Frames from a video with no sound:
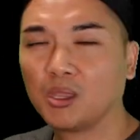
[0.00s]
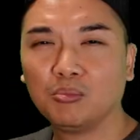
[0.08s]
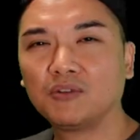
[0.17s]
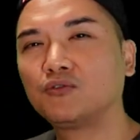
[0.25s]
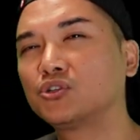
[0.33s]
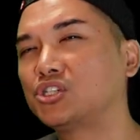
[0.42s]

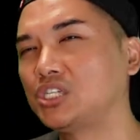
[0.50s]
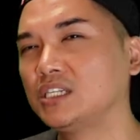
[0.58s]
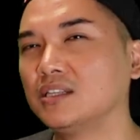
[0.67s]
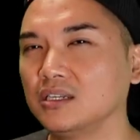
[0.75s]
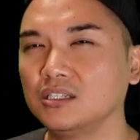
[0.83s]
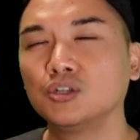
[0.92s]
But for
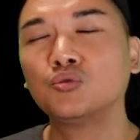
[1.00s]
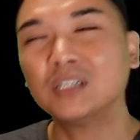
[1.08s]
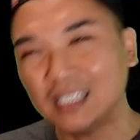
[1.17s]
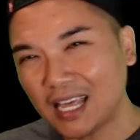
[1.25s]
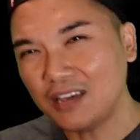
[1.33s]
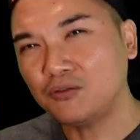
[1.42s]
Sheila, you know
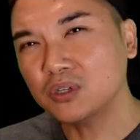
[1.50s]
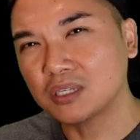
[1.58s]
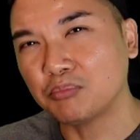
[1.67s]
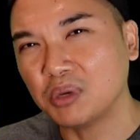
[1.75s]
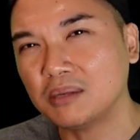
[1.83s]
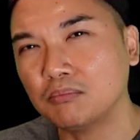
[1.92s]
what? Life was
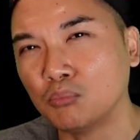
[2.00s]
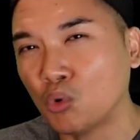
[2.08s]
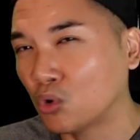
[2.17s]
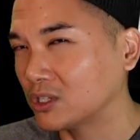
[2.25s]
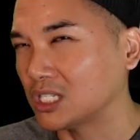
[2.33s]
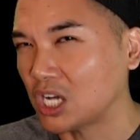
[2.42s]
a bit
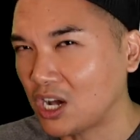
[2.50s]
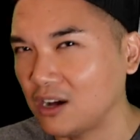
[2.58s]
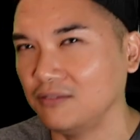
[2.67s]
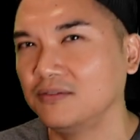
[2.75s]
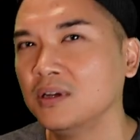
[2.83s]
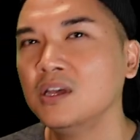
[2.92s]
more
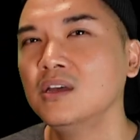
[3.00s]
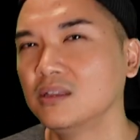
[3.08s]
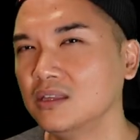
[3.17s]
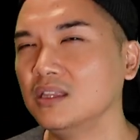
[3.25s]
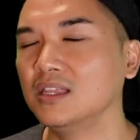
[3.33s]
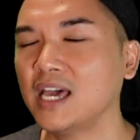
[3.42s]
tough
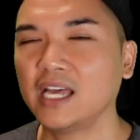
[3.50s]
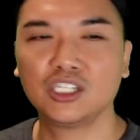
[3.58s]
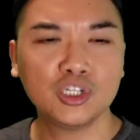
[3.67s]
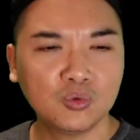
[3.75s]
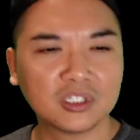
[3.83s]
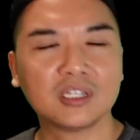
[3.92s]
than that.
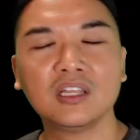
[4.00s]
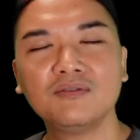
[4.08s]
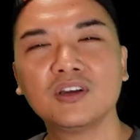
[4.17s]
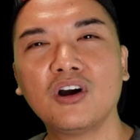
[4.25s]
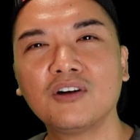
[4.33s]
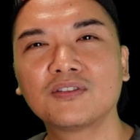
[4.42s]
She was
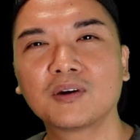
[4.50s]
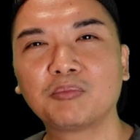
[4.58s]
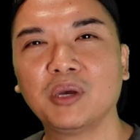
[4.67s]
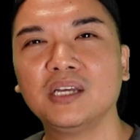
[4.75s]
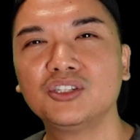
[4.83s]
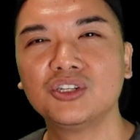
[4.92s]
living off her
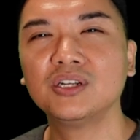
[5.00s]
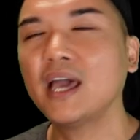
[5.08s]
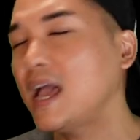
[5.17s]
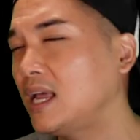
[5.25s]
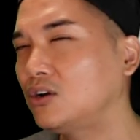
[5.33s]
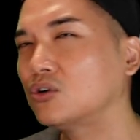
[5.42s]
pension,
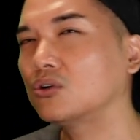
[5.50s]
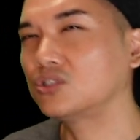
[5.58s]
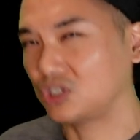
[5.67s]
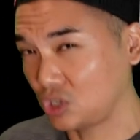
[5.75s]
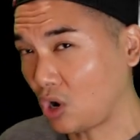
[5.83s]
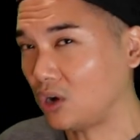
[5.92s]
and
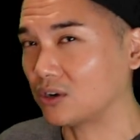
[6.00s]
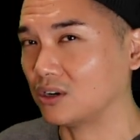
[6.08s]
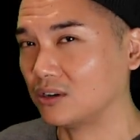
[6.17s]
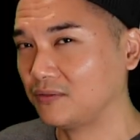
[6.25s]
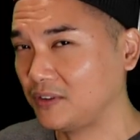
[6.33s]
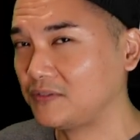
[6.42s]
her
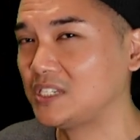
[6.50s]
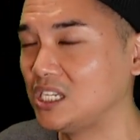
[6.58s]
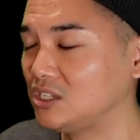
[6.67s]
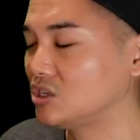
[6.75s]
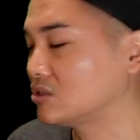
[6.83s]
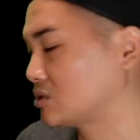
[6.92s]
daughter,
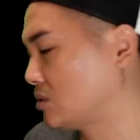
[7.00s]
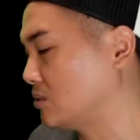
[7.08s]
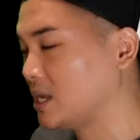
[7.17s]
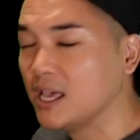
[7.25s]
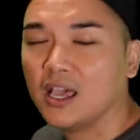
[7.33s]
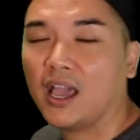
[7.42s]
15 years
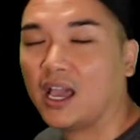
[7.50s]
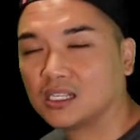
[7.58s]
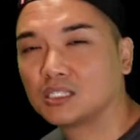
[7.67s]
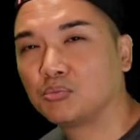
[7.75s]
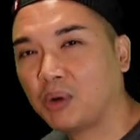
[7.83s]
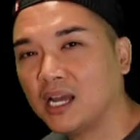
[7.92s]
old,
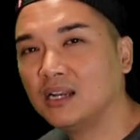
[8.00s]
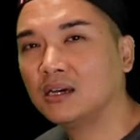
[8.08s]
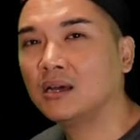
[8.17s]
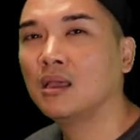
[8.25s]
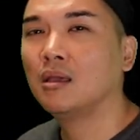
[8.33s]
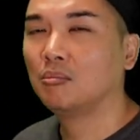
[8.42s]
had
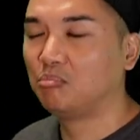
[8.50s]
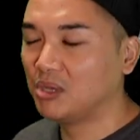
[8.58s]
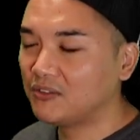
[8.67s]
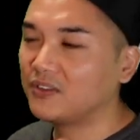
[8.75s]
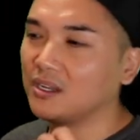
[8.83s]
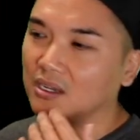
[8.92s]
spina
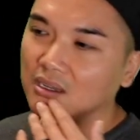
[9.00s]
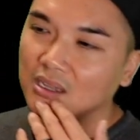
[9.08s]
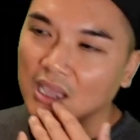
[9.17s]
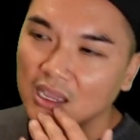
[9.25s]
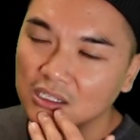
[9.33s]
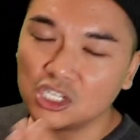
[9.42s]

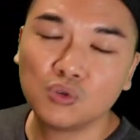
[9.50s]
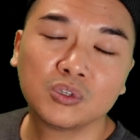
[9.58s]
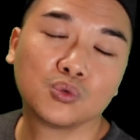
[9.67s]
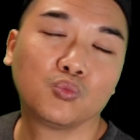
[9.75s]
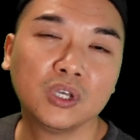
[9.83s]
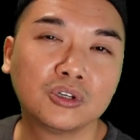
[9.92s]
bifida, and she
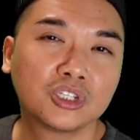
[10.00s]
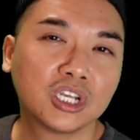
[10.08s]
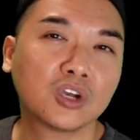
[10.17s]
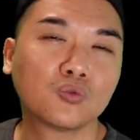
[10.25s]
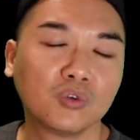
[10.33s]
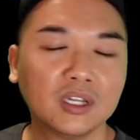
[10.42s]
was
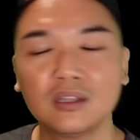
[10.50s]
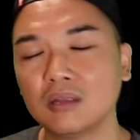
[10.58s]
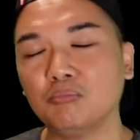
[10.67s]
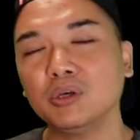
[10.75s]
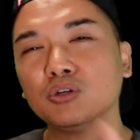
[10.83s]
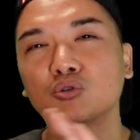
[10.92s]
wheelchair ridden.
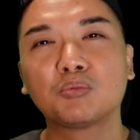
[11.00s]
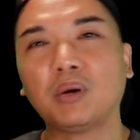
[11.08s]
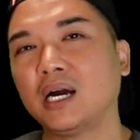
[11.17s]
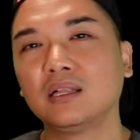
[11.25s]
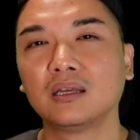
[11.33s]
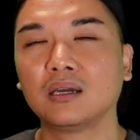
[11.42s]
The bills were
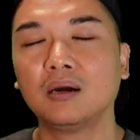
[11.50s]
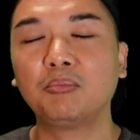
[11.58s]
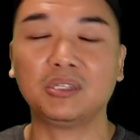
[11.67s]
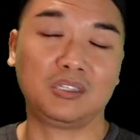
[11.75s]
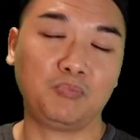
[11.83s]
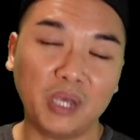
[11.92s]
piling
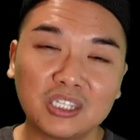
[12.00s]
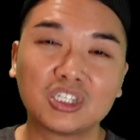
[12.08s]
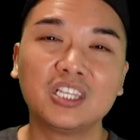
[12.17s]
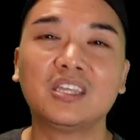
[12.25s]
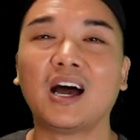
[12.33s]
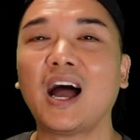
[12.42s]
up,
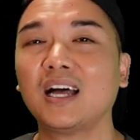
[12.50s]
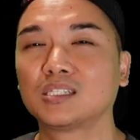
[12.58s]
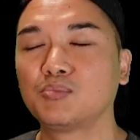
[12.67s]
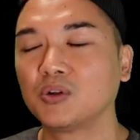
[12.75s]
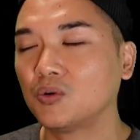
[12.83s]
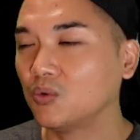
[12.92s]
especially the
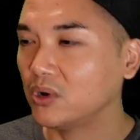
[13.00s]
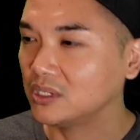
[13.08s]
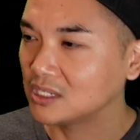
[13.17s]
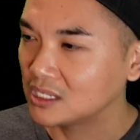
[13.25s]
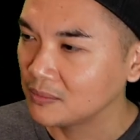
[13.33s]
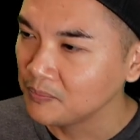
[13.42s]
hospital
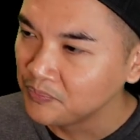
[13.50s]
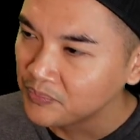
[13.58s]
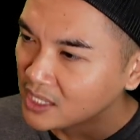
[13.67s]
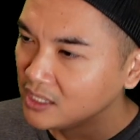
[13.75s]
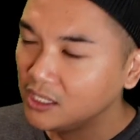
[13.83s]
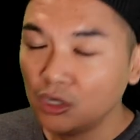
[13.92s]
ones.
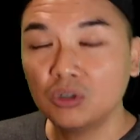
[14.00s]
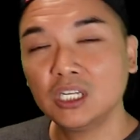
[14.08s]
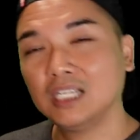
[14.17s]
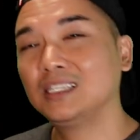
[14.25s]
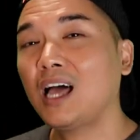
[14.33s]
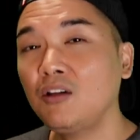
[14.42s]
You know,
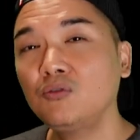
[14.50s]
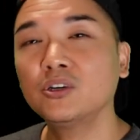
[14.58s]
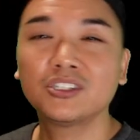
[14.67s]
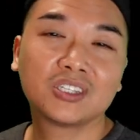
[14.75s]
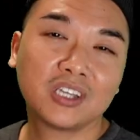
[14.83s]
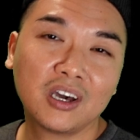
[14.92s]
life
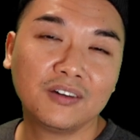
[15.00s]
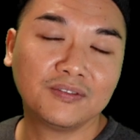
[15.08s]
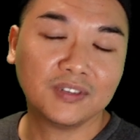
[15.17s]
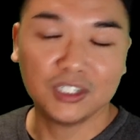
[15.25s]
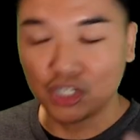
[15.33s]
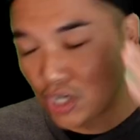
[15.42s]
was
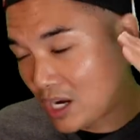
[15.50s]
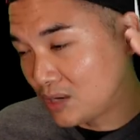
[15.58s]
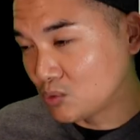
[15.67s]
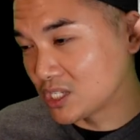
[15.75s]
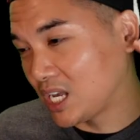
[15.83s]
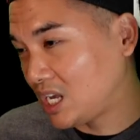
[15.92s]
tough, and
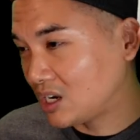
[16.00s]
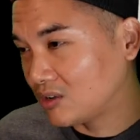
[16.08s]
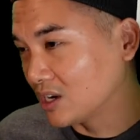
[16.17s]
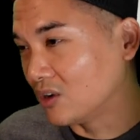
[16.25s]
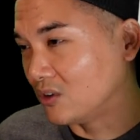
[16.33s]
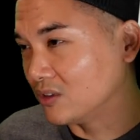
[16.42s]
John was
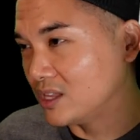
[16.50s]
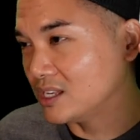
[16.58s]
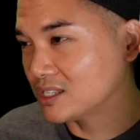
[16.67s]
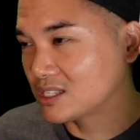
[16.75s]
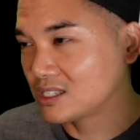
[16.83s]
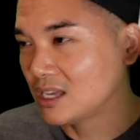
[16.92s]
hearing all
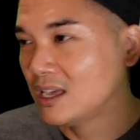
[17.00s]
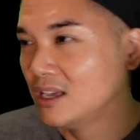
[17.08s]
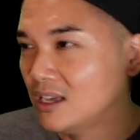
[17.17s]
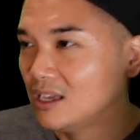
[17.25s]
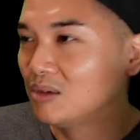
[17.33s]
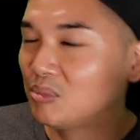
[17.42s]
this.
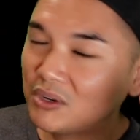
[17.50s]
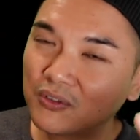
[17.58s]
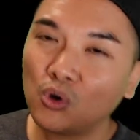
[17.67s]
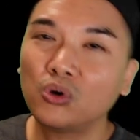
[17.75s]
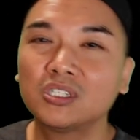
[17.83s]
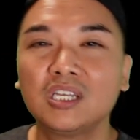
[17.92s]
But of
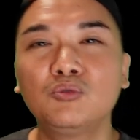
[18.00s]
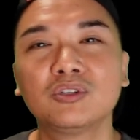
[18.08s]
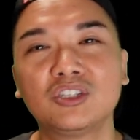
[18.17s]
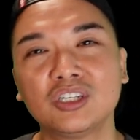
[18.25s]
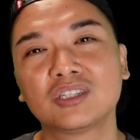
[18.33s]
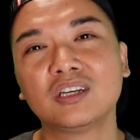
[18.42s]
course, he
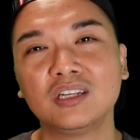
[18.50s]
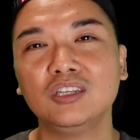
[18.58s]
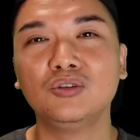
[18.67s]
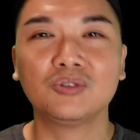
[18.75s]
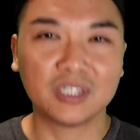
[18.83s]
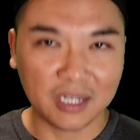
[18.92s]
was just going to
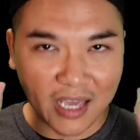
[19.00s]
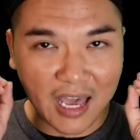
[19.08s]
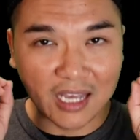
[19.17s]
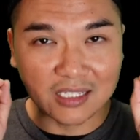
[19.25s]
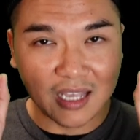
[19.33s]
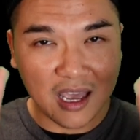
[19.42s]
use it
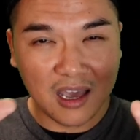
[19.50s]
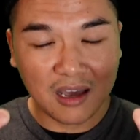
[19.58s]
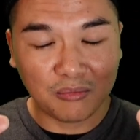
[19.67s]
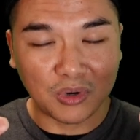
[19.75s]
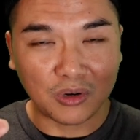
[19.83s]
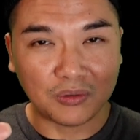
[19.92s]
as
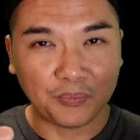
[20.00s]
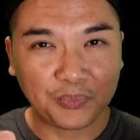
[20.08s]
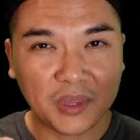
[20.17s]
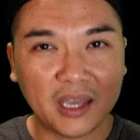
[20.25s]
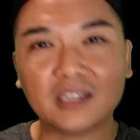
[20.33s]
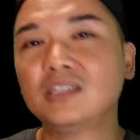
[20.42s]
ammo
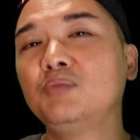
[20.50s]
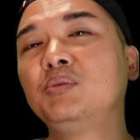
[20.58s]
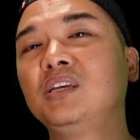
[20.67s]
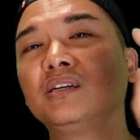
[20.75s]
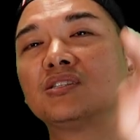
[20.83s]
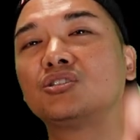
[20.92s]
as he
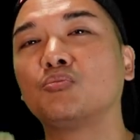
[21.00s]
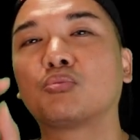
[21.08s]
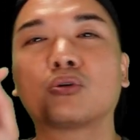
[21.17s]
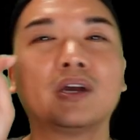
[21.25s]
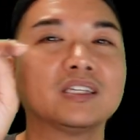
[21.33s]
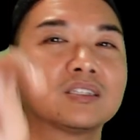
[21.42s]
begins to
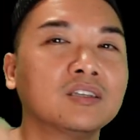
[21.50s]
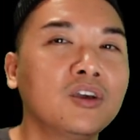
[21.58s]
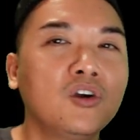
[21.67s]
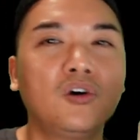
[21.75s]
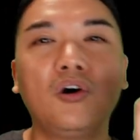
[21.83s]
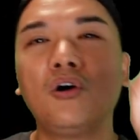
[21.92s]
press
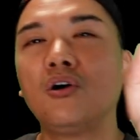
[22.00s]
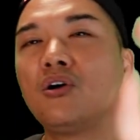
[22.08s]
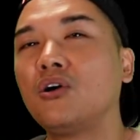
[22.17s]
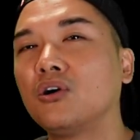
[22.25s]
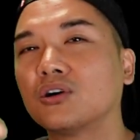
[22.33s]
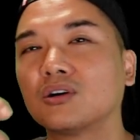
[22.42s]

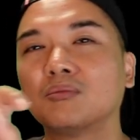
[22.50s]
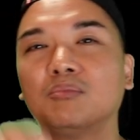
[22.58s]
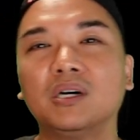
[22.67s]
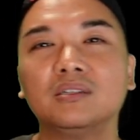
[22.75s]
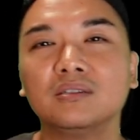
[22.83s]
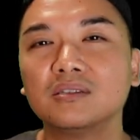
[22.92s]
all her
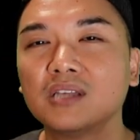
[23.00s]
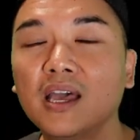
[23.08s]
buttons.